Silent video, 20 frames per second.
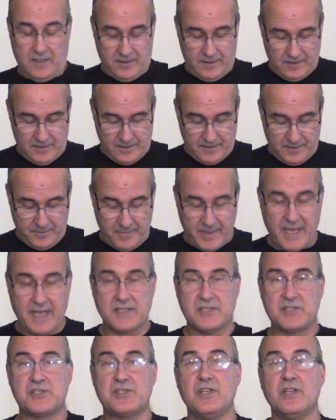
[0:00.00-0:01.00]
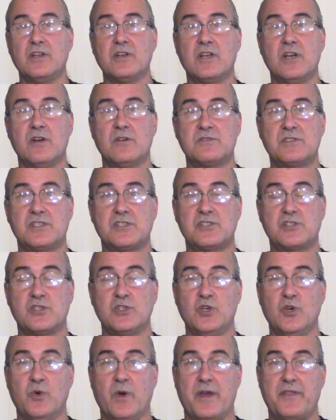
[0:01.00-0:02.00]
The man still goes to
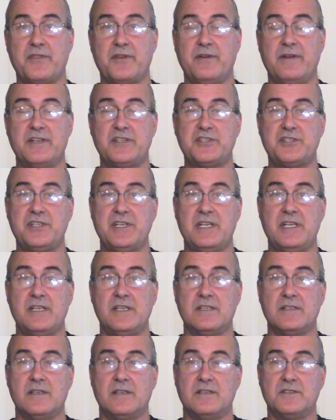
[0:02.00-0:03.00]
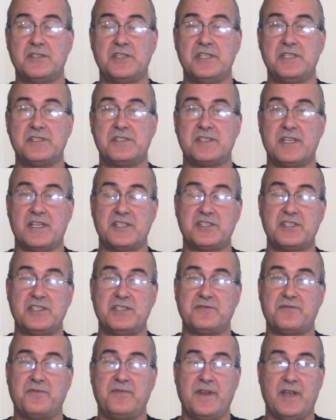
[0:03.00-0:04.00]
school with her, and she says she's
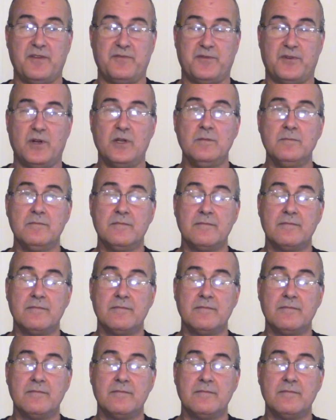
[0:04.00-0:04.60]
fearful,